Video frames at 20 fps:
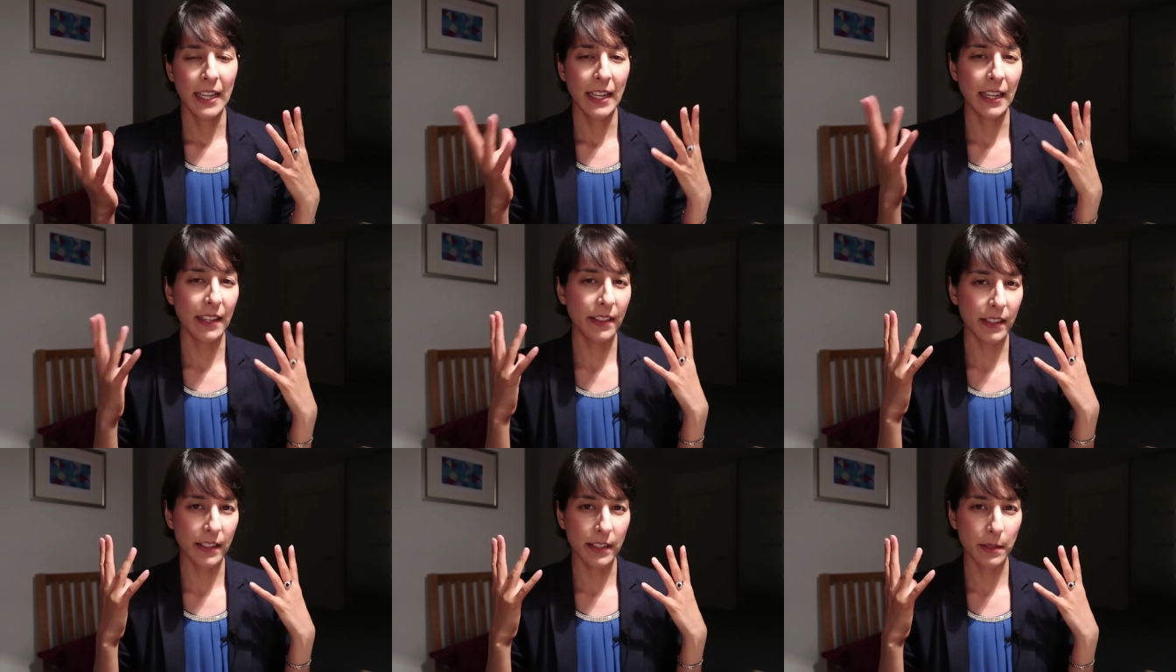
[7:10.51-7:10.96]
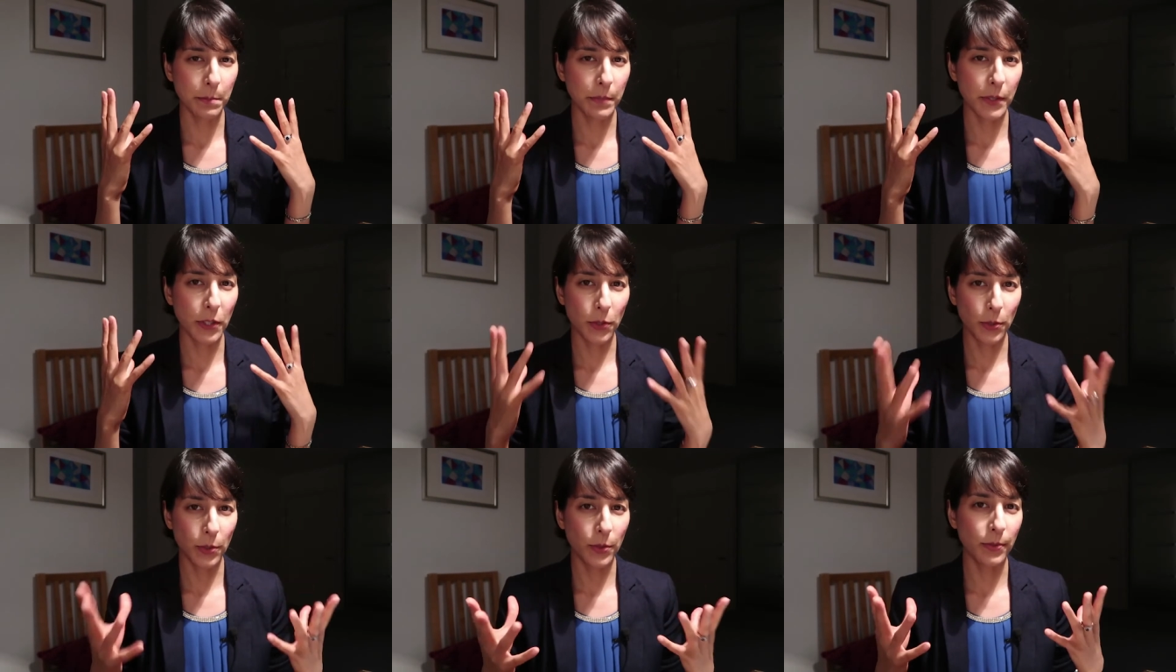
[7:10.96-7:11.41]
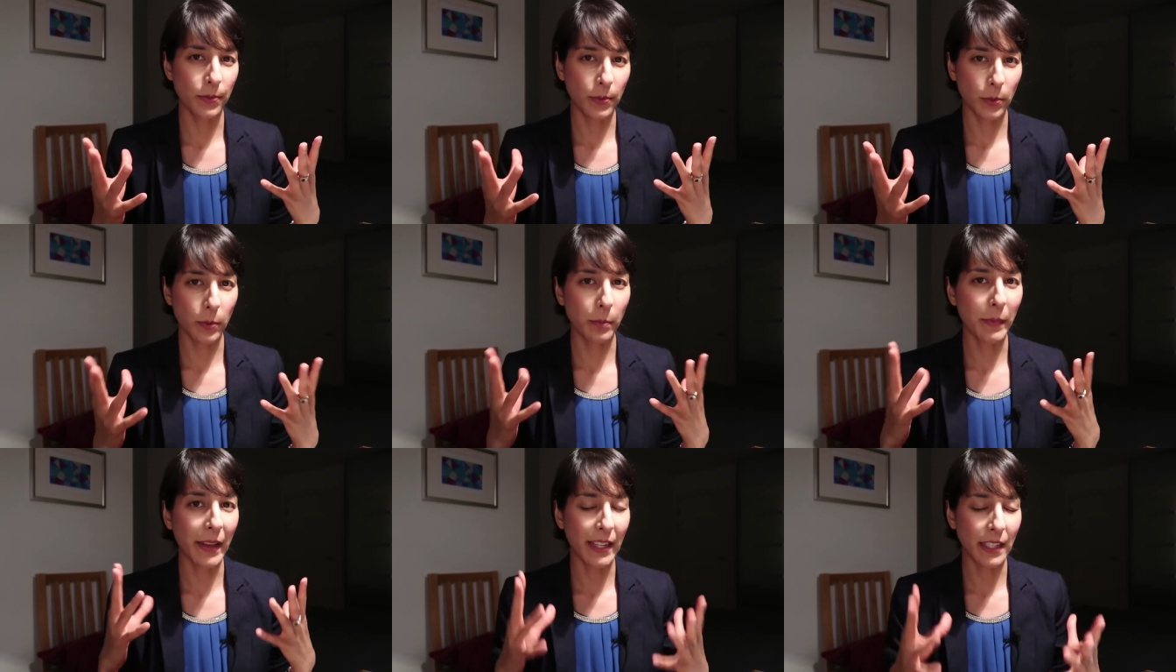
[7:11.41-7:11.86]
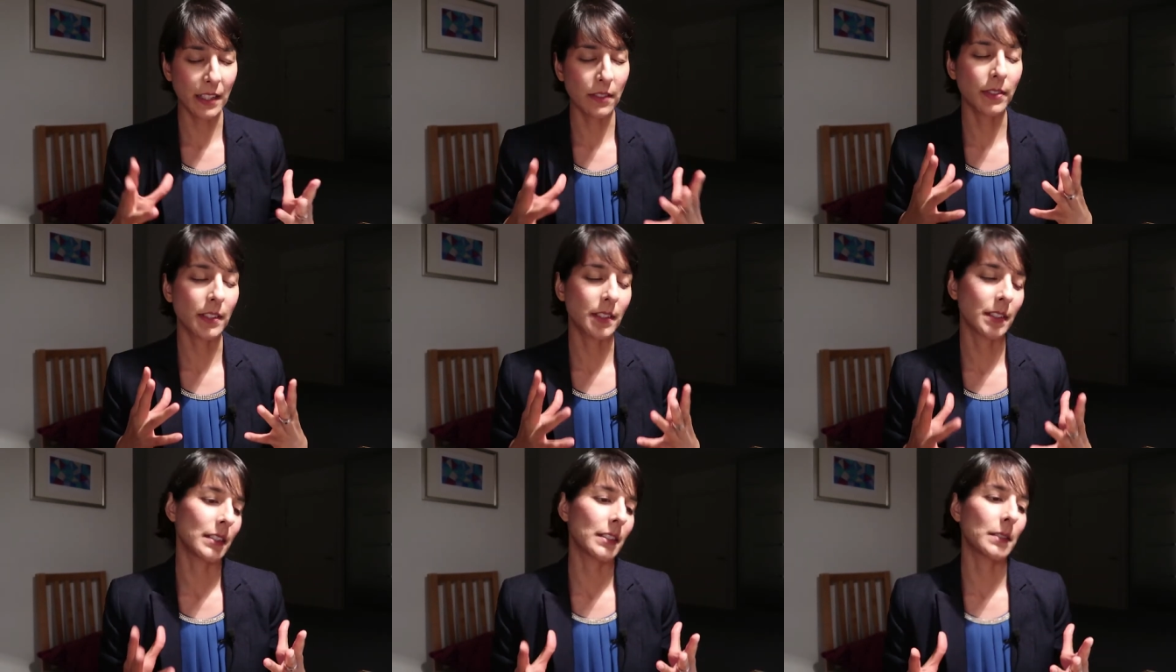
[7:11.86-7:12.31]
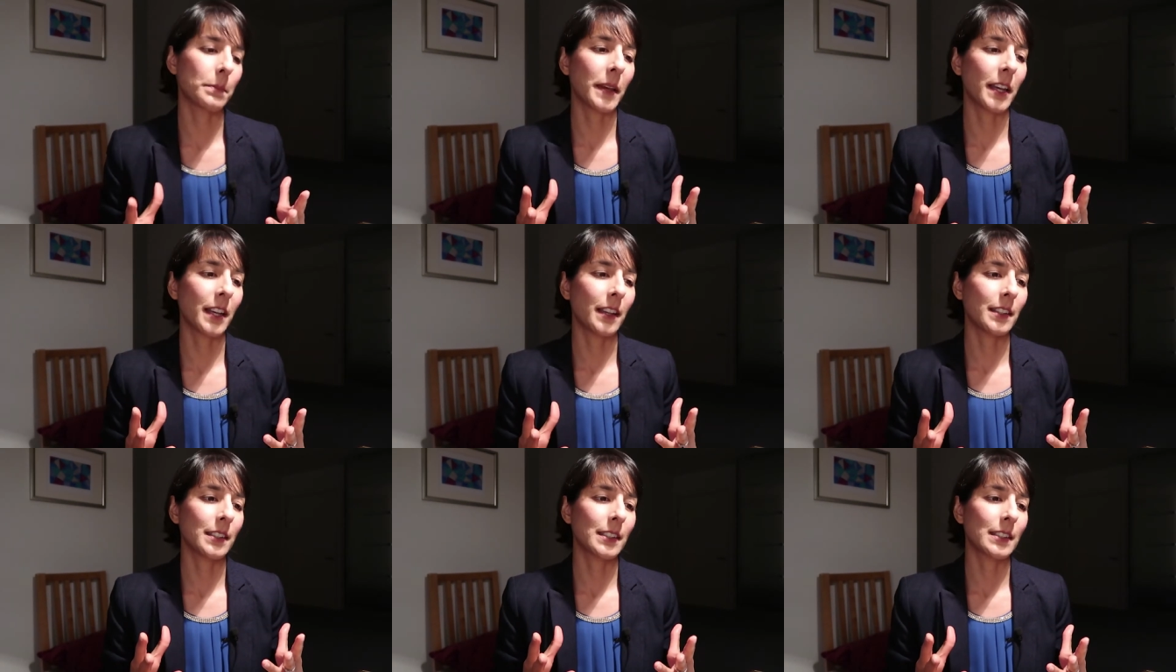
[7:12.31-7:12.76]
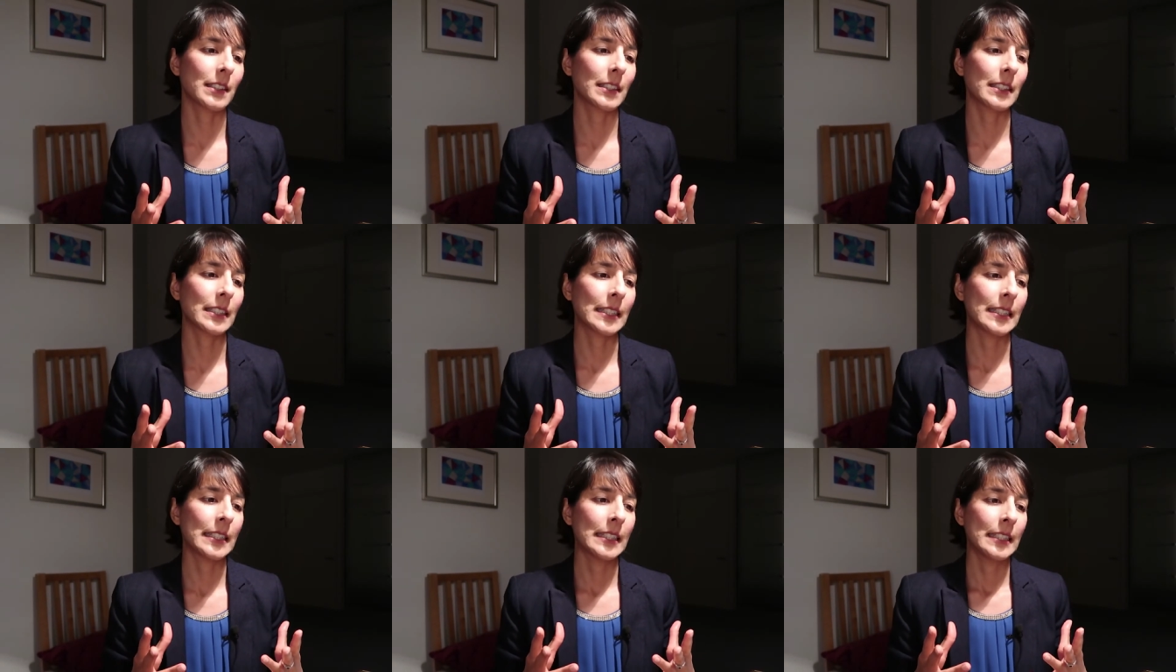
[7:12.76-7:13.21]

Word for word: in this beautiful, magnificent space.